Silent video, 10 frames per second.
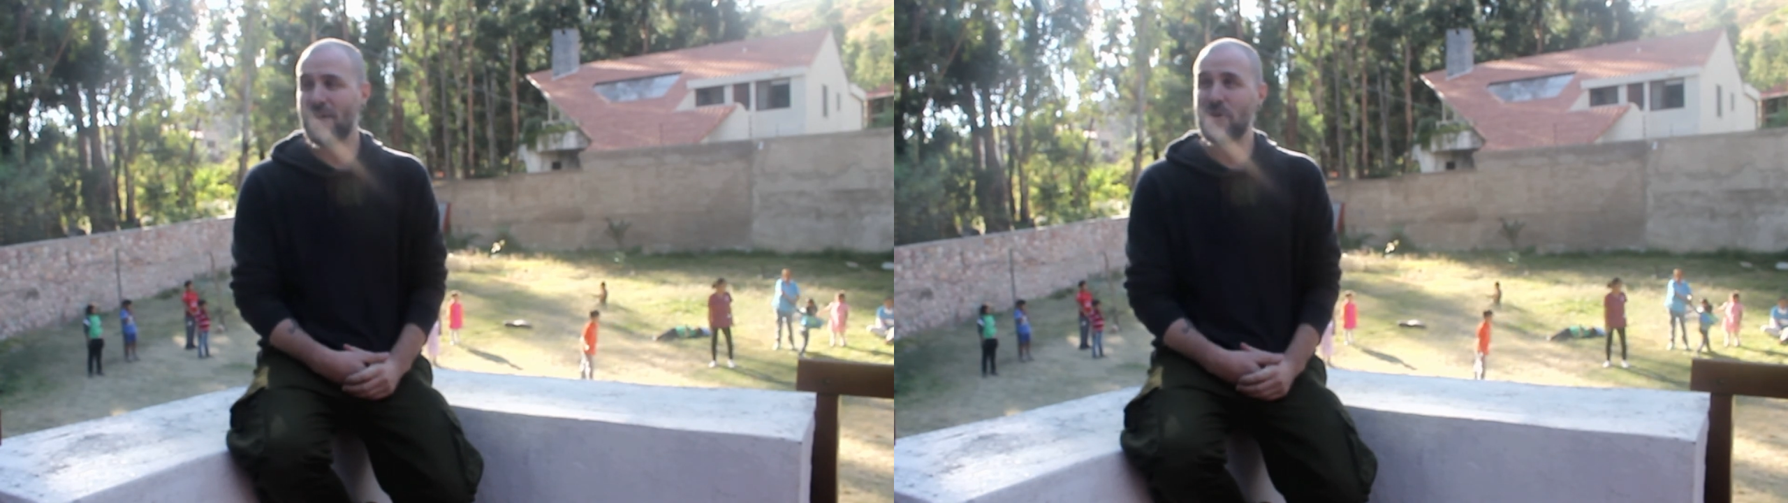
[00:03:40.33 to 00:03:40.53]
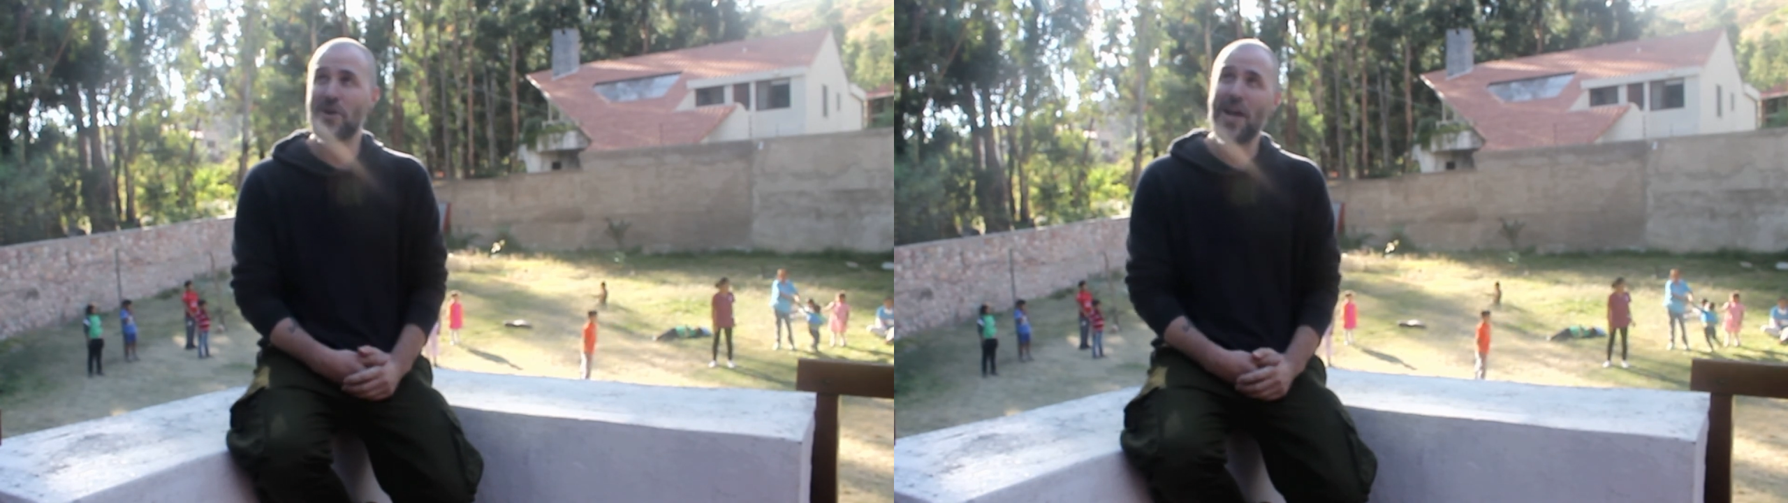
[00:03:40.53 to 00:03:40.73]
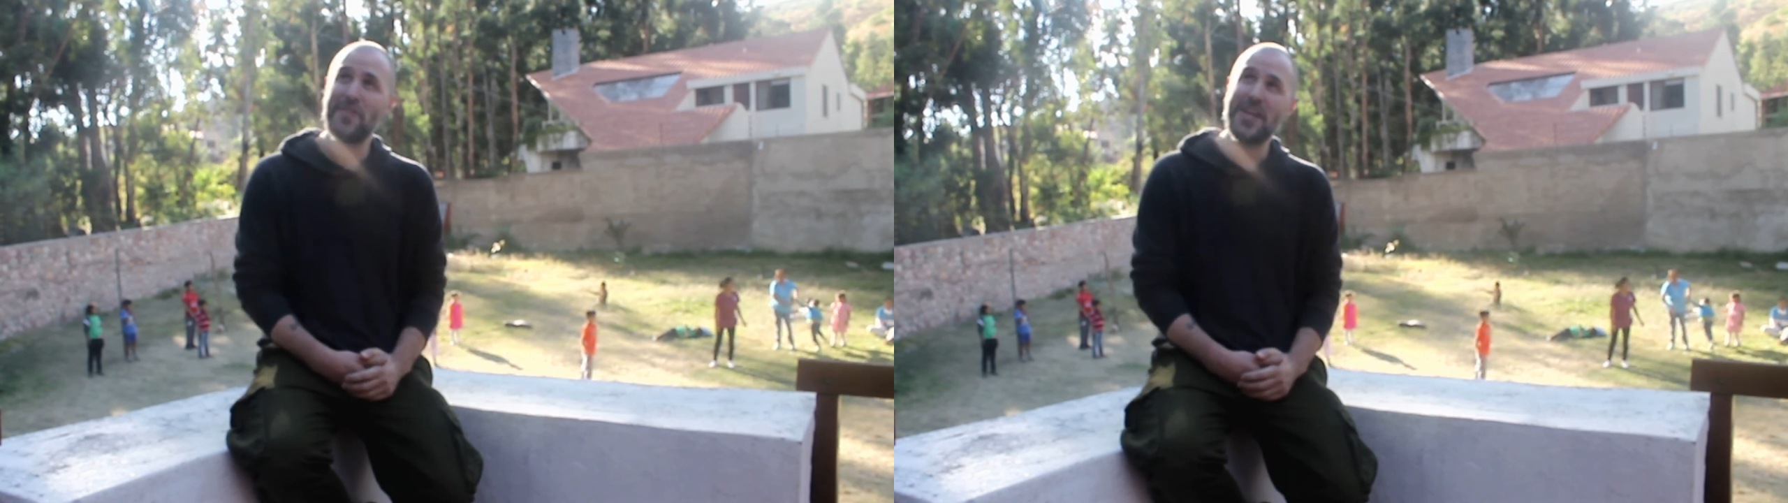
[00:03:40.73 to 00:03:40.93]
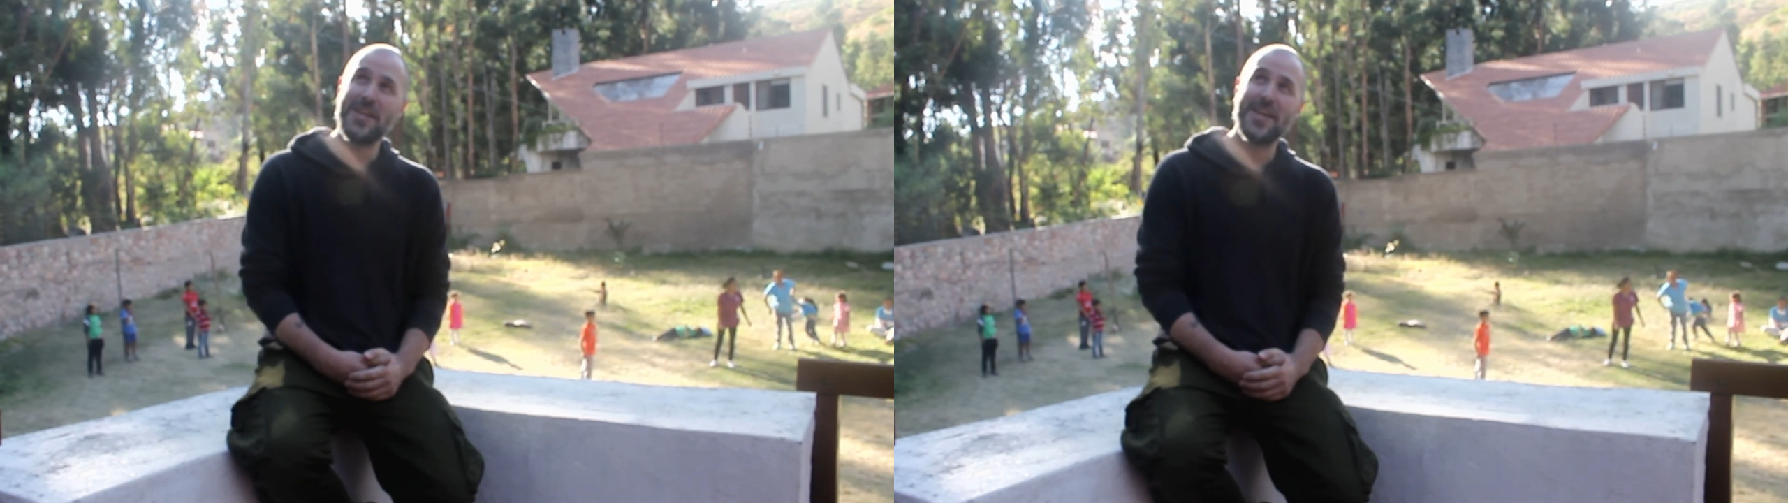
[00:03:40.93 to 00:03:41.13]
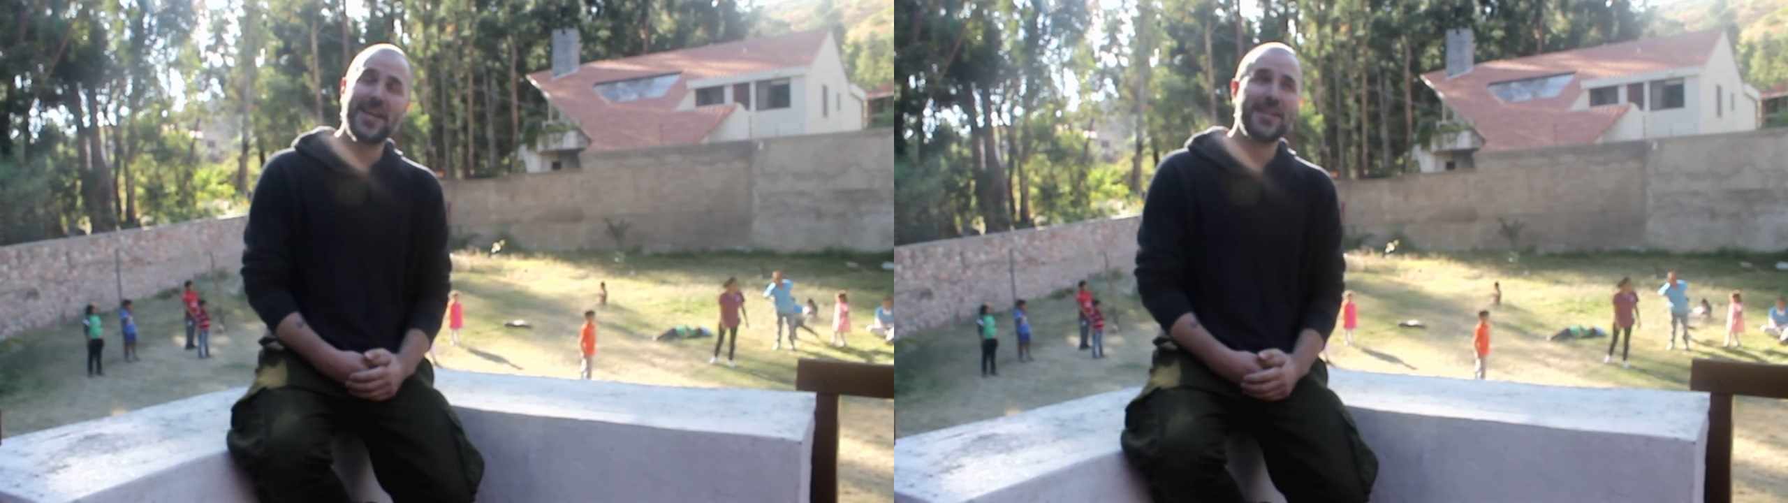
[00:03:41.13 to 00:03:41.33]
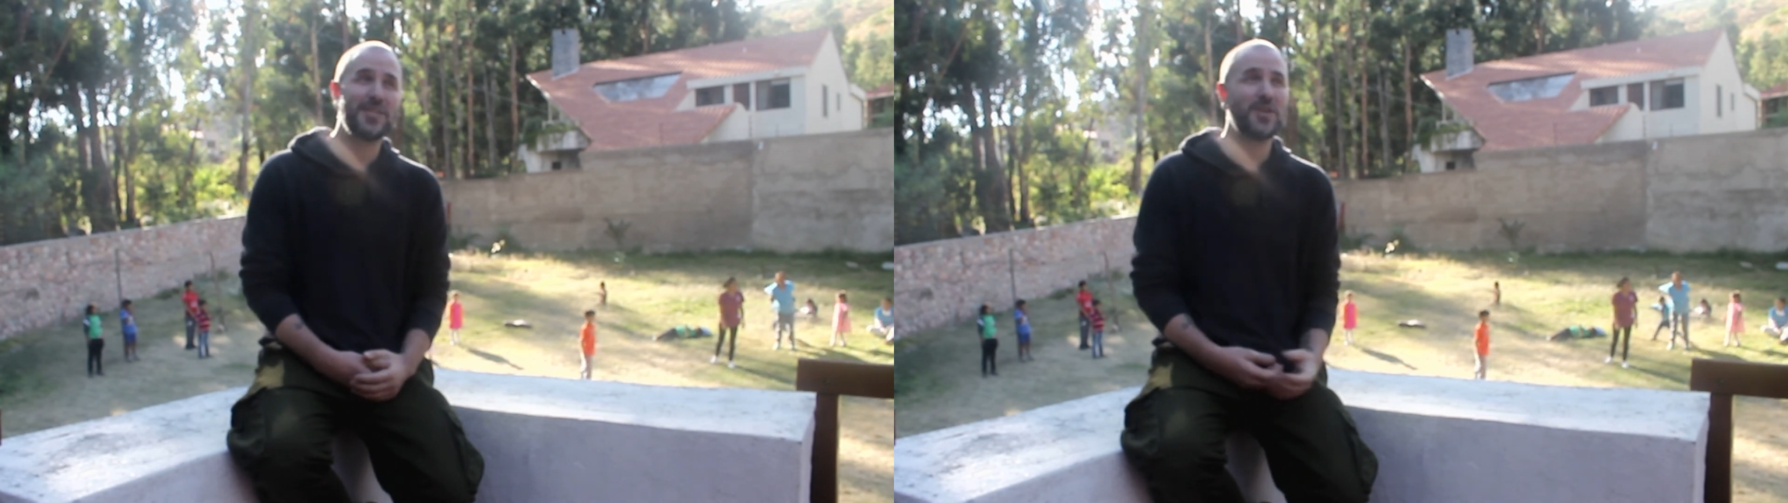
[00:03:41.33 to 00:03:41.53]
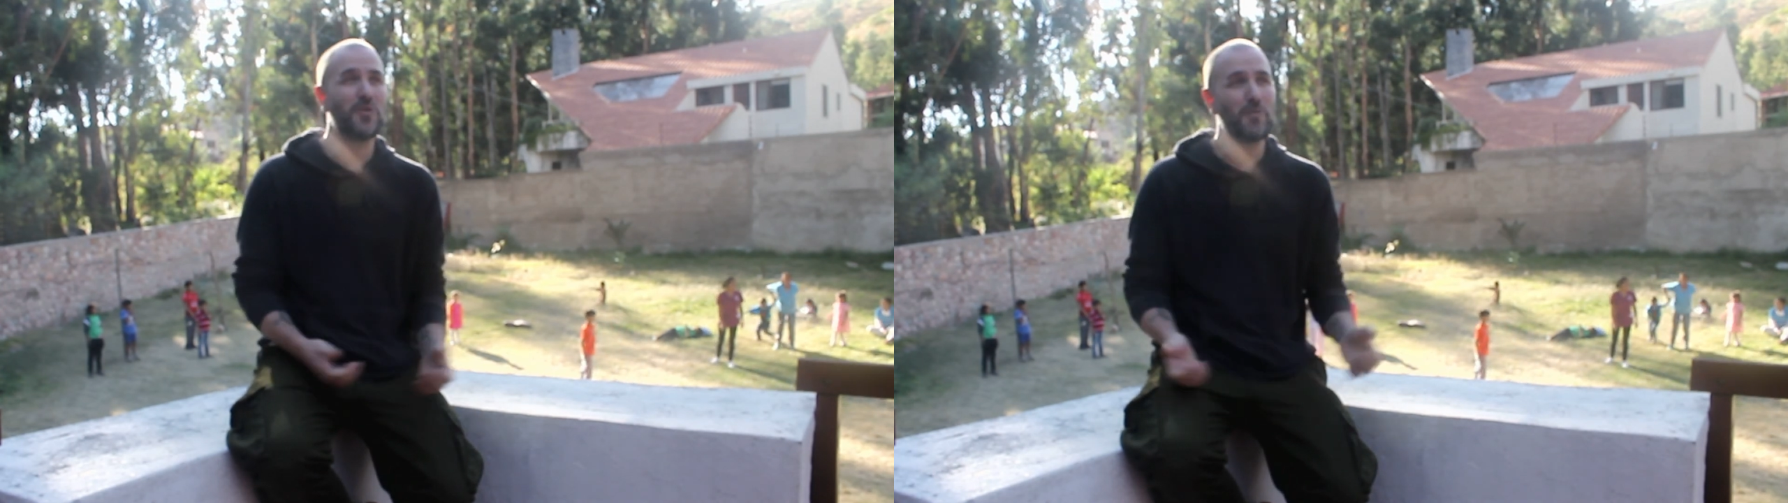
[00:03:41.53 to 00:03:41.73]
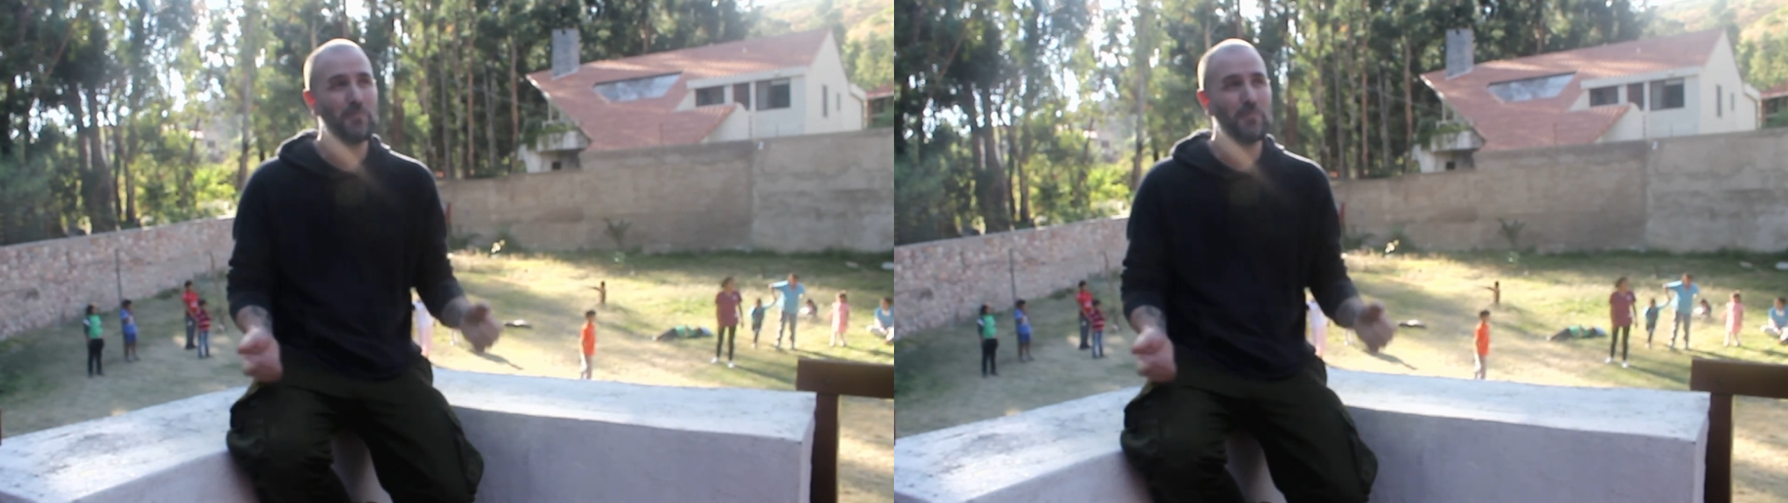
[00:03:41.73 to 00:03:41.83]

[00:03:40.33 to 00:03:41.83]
We don't have heating, and so we're